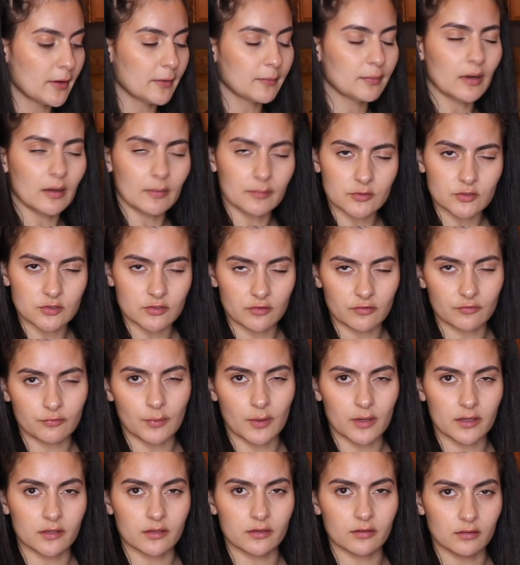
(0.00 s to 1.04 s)
I probably should have
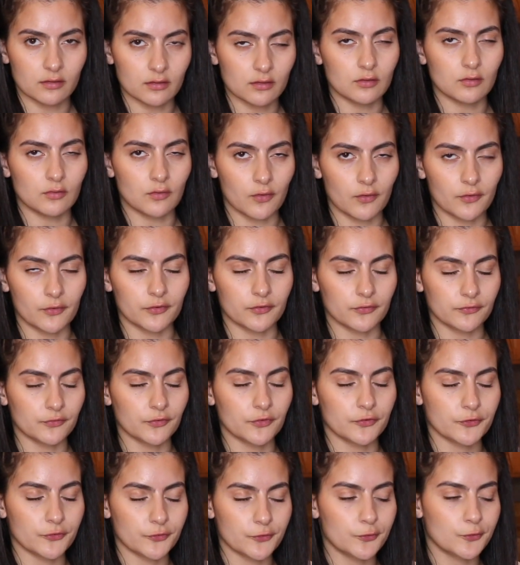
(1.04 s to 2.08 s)
waited a little longer for
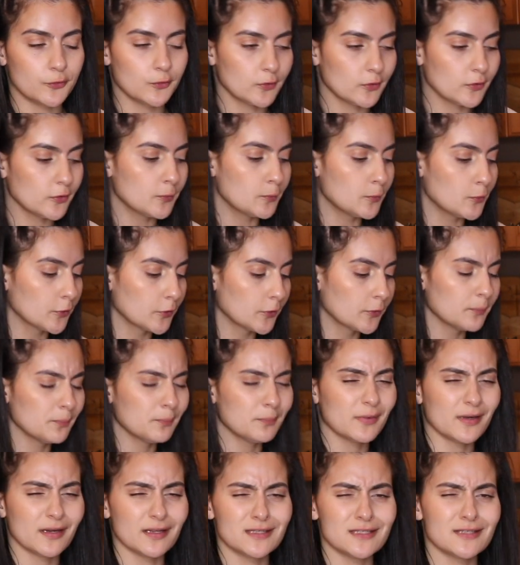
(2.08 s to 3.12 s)
it to cool a little more,
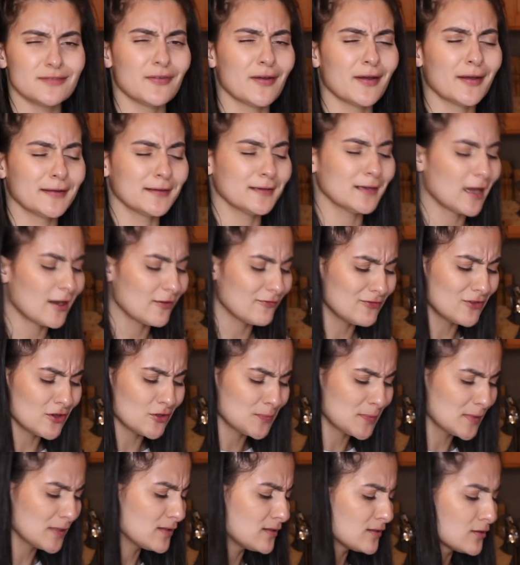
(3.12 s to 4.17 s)
but it's fine. I've just
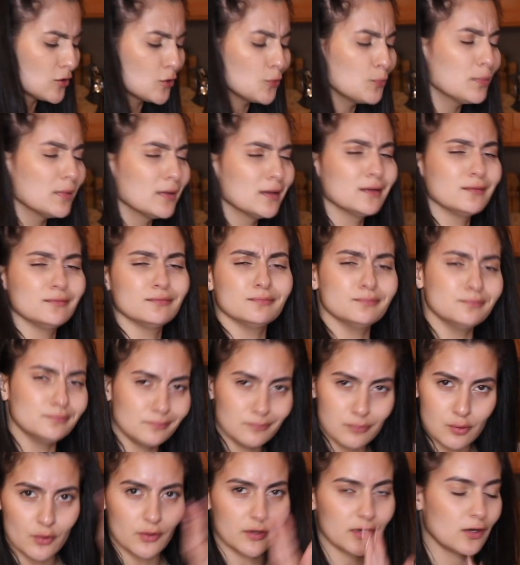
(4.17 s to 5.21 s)
been scooping and
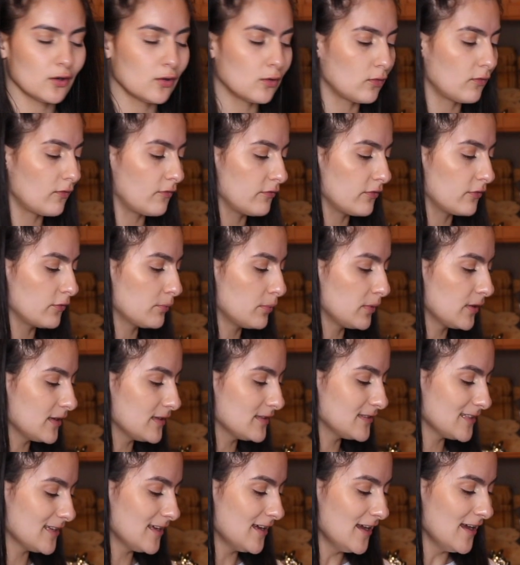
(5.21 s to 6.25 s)
putting it all over the place.
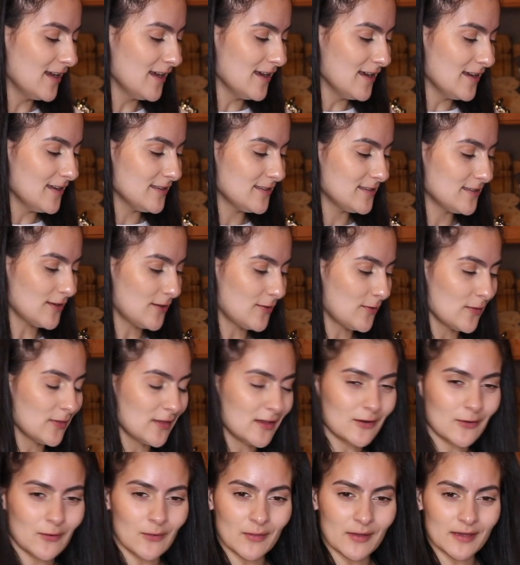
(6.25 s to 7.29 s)
So, and
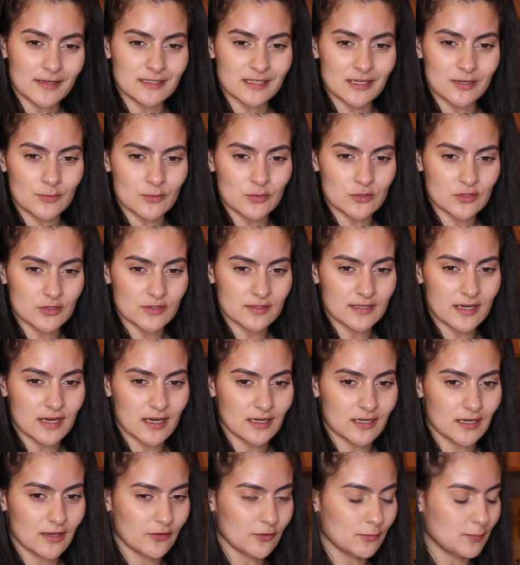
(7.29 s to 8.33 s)
then all I did was just take
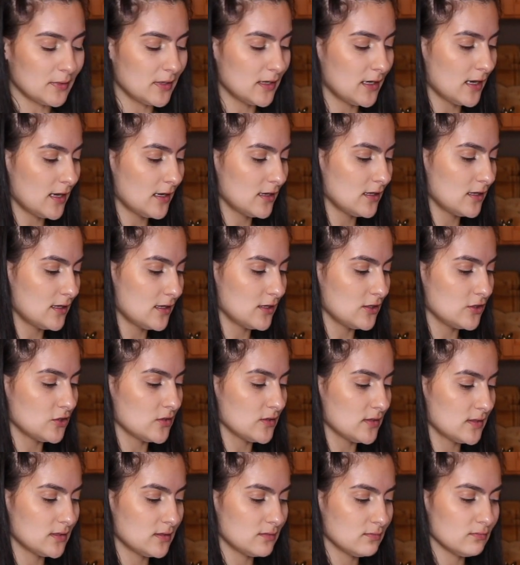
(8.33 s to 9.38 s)
another banana and
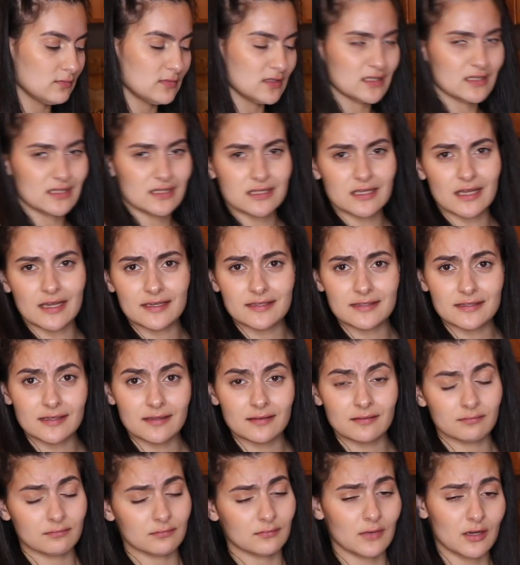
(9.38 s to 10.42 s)
just slice
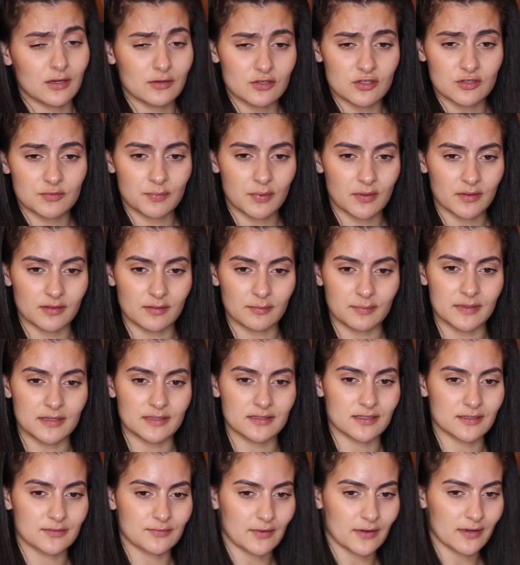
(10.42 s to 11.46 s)
it and just put the
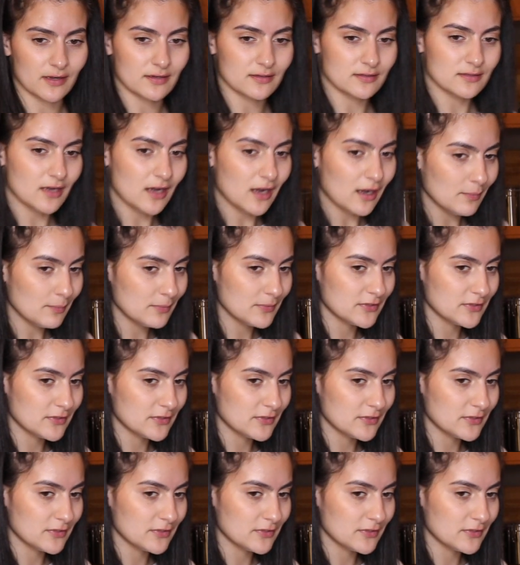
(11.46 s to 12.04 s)
pieces right on top.